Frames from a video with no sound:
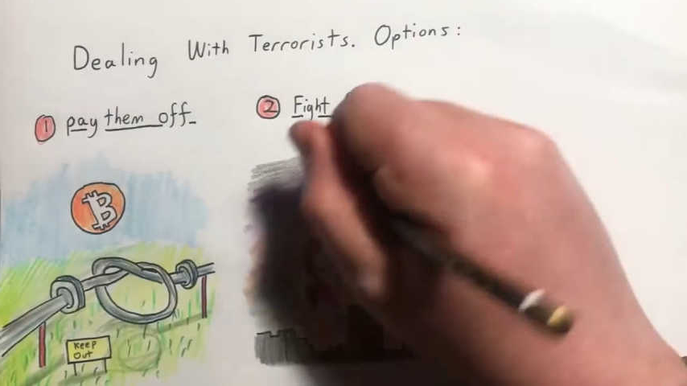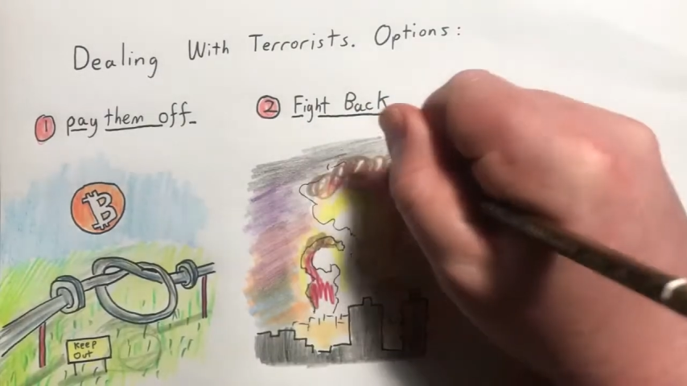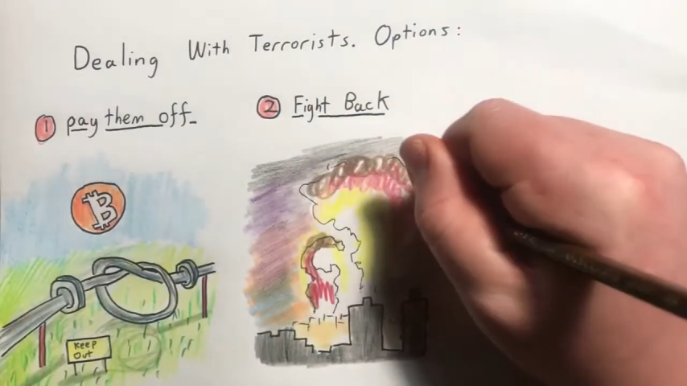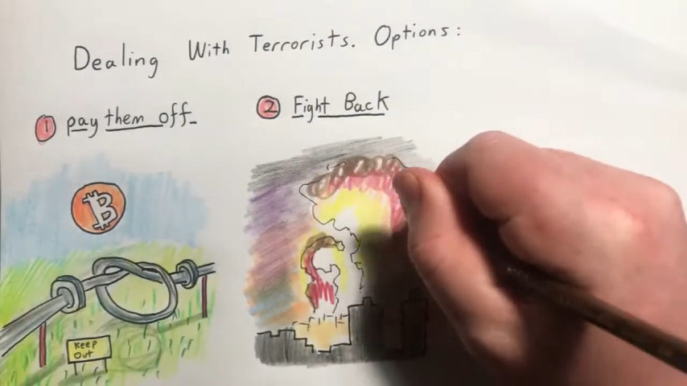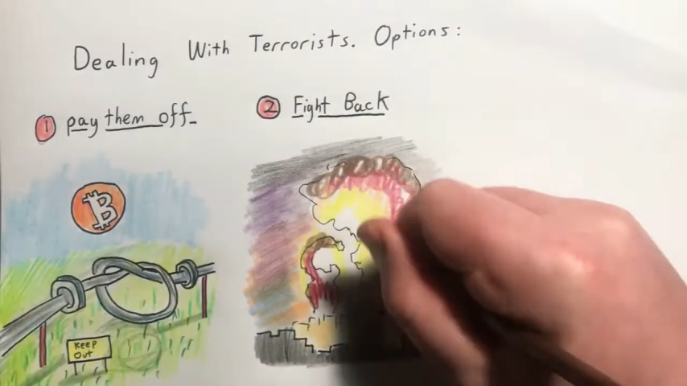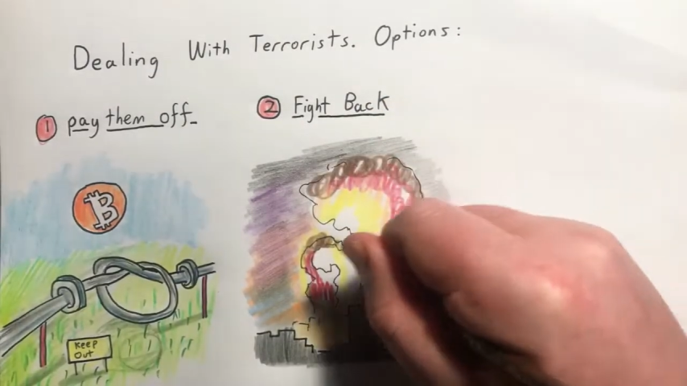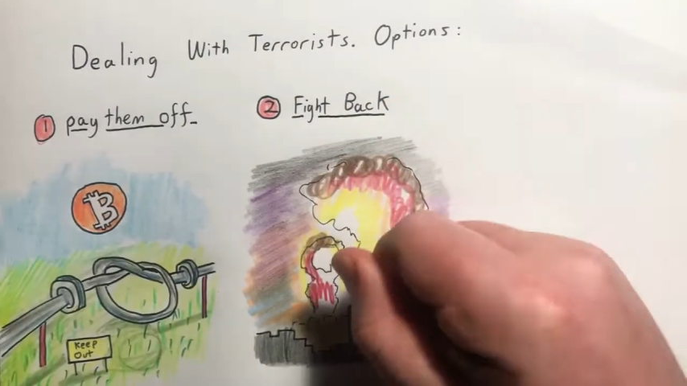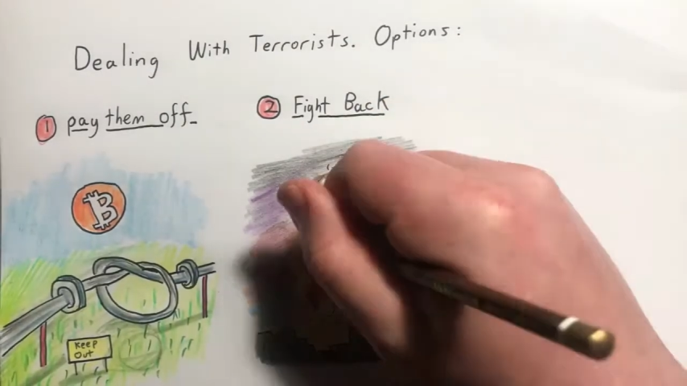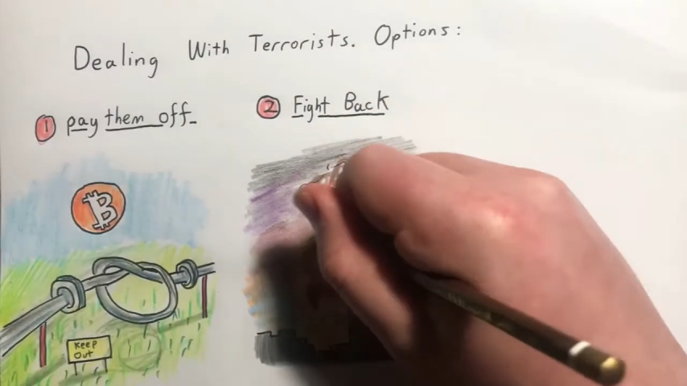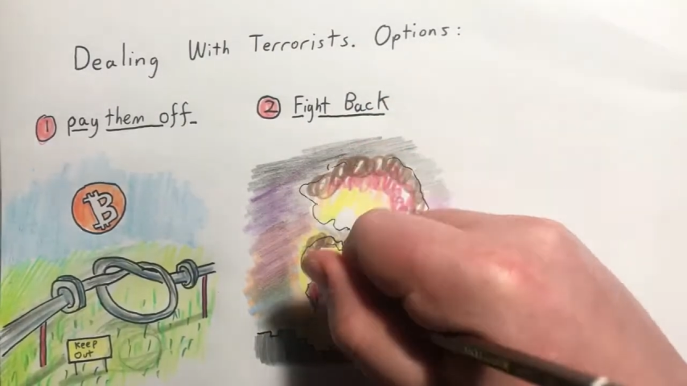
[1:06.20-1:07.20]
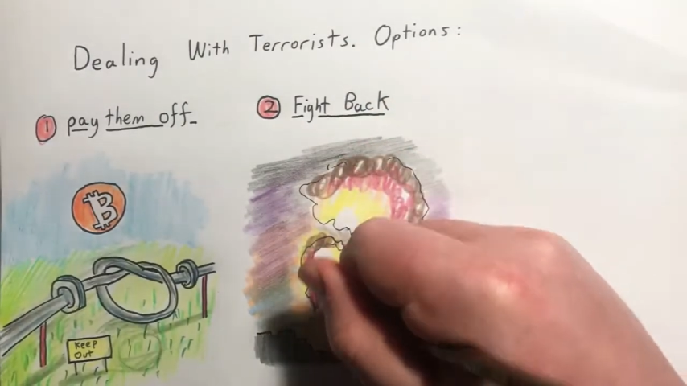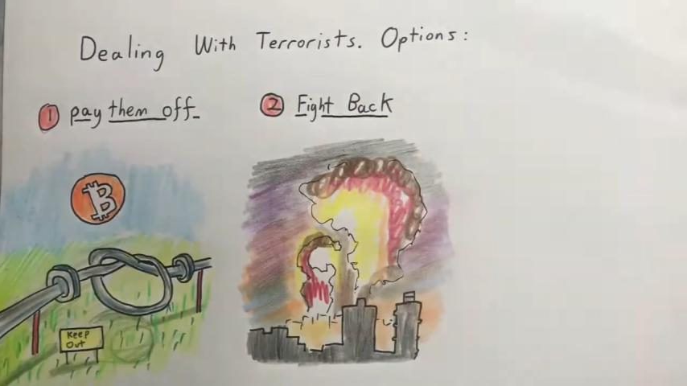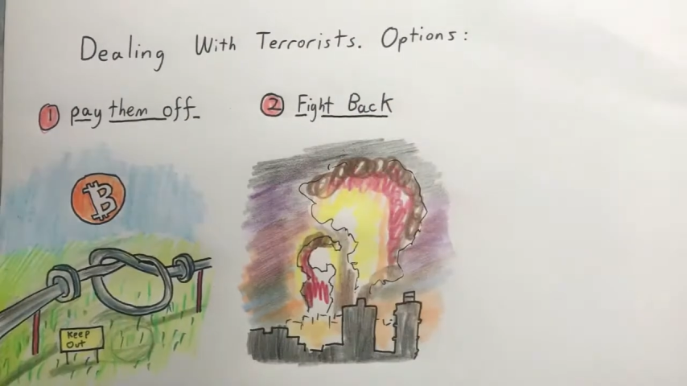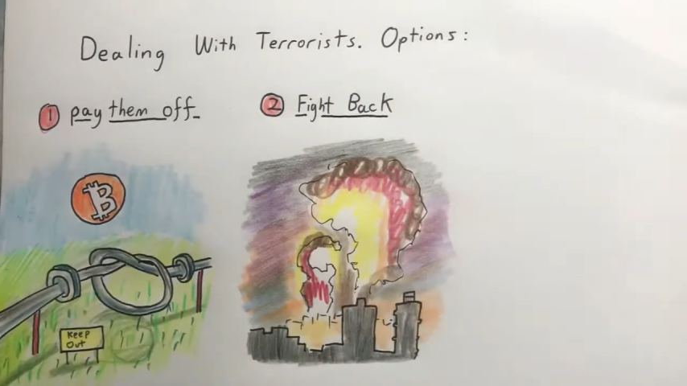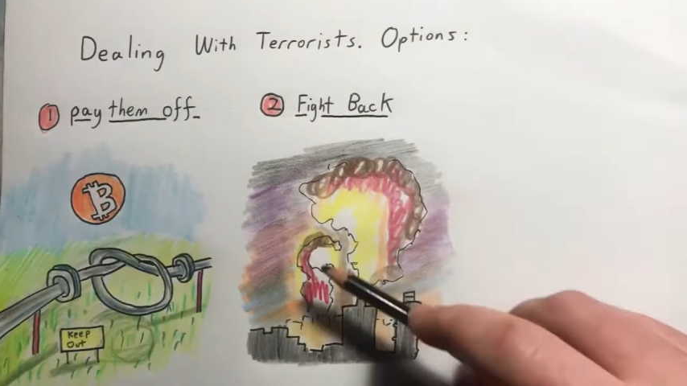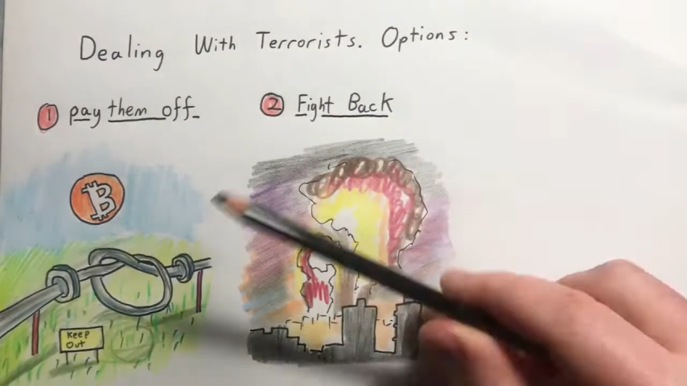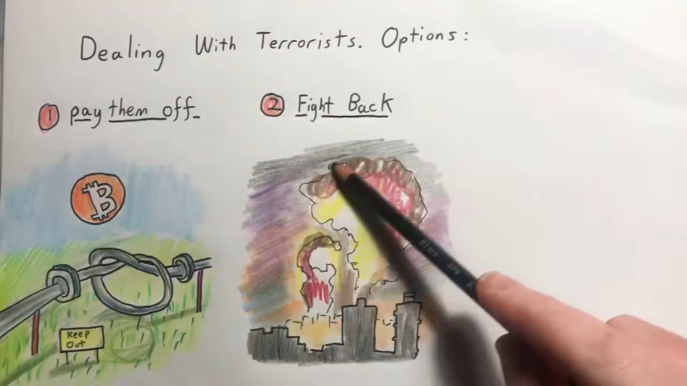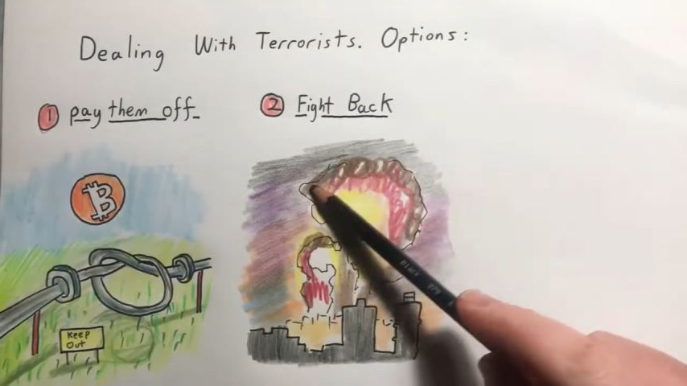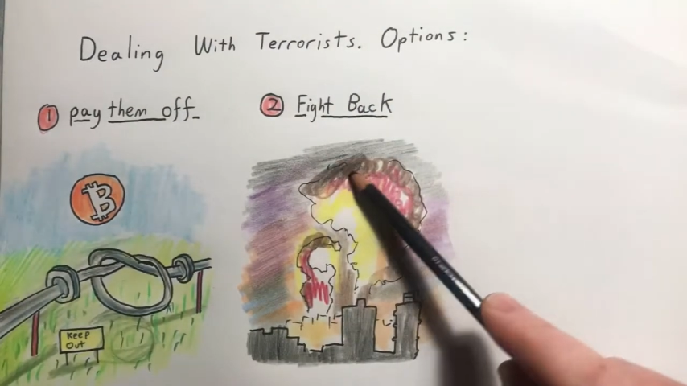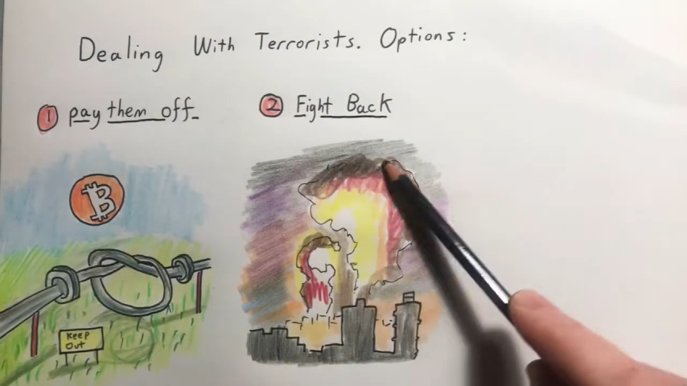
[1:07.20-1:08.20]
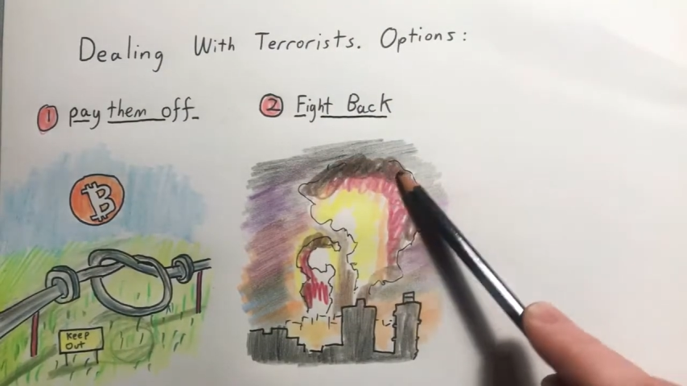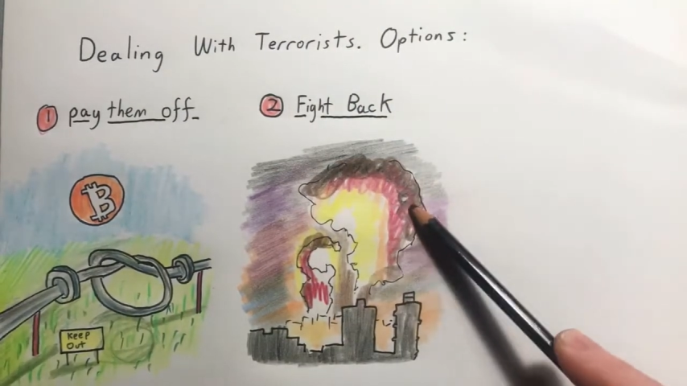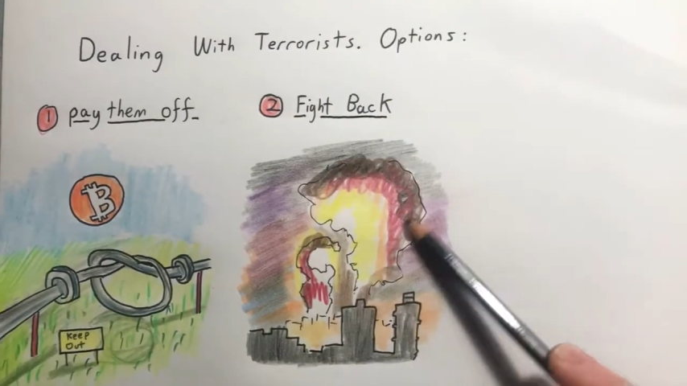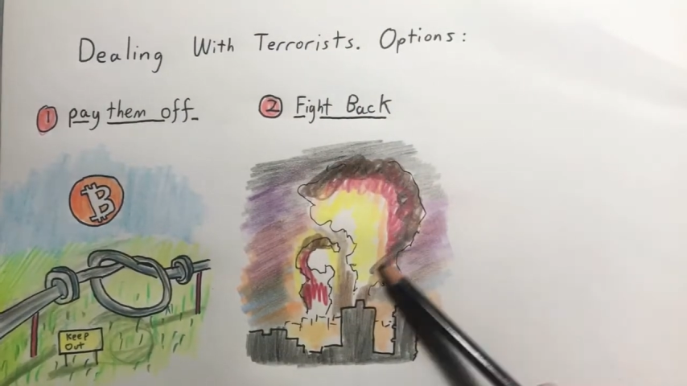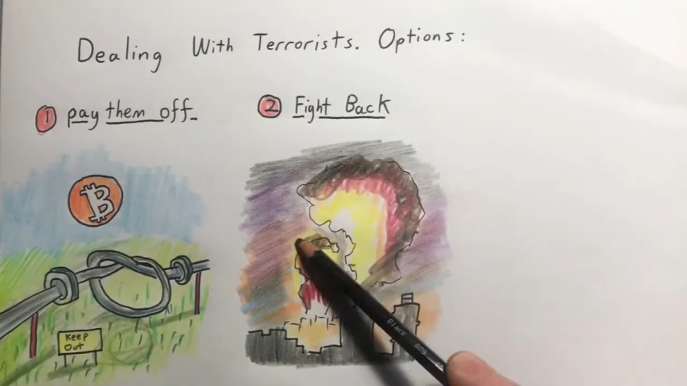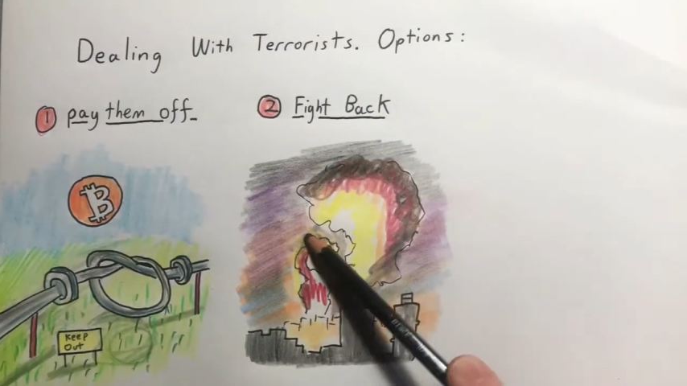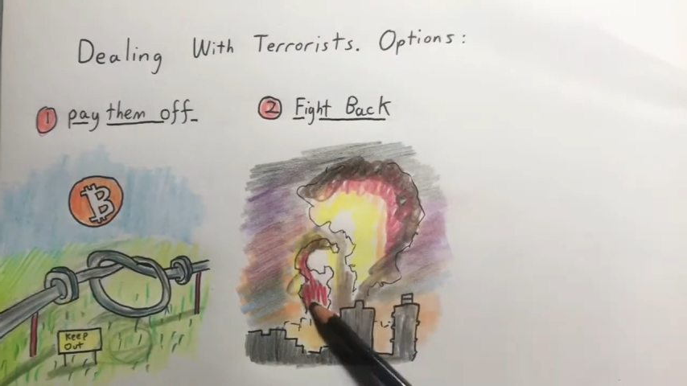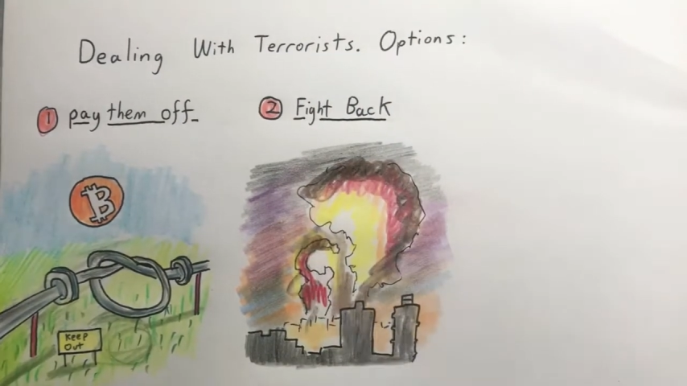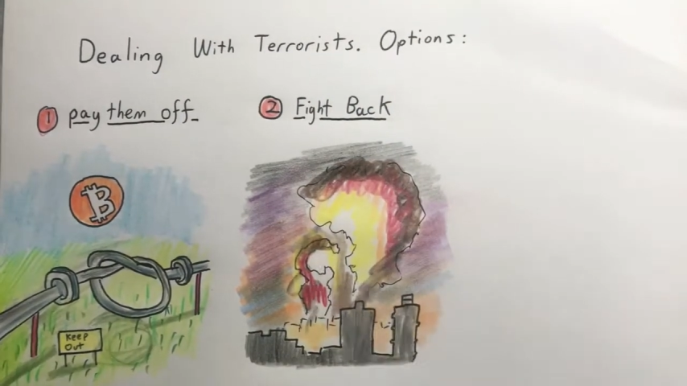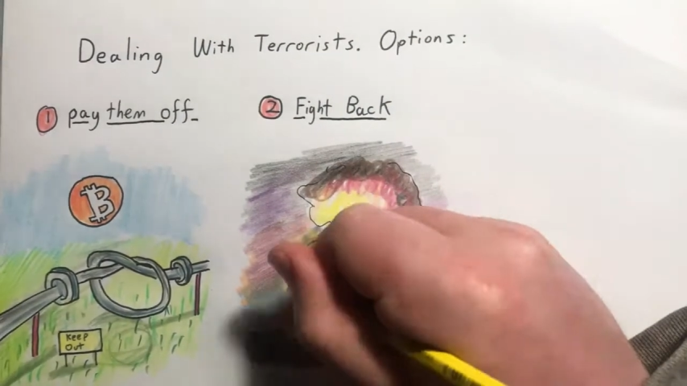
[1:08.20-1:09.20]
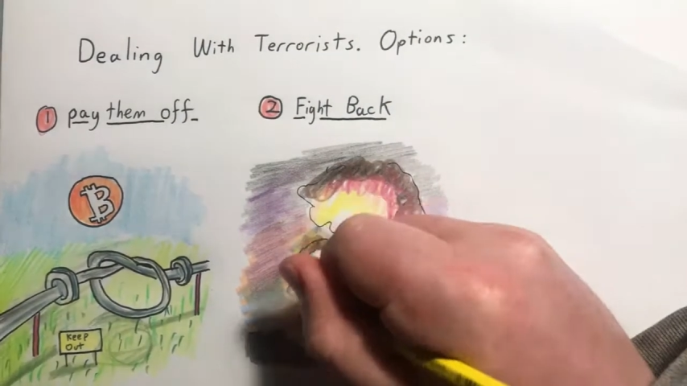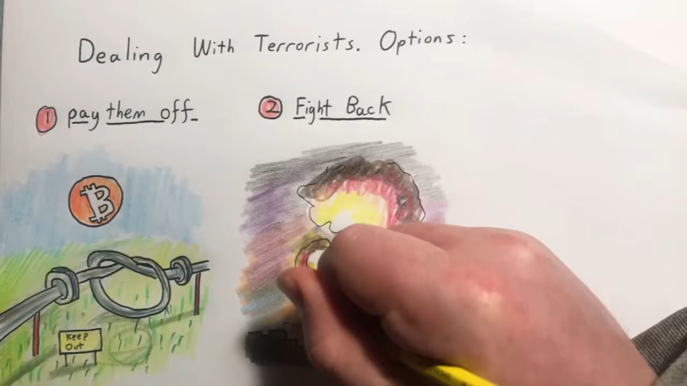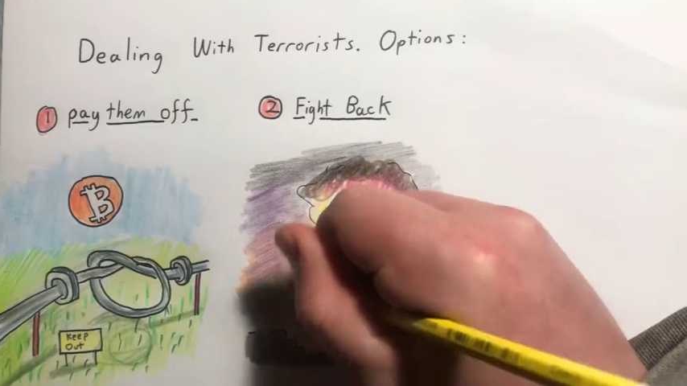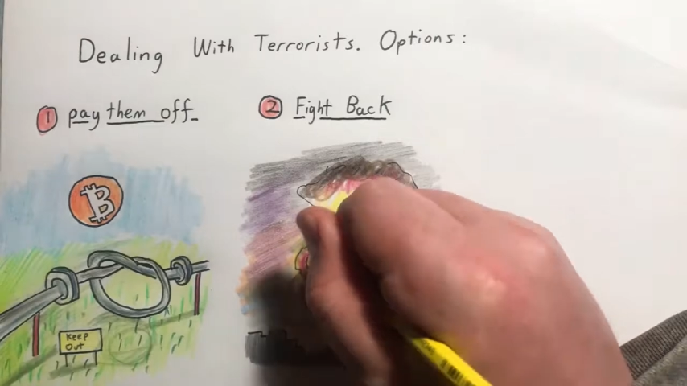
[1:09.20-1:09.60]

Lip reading: Nobody's mouth can be seen.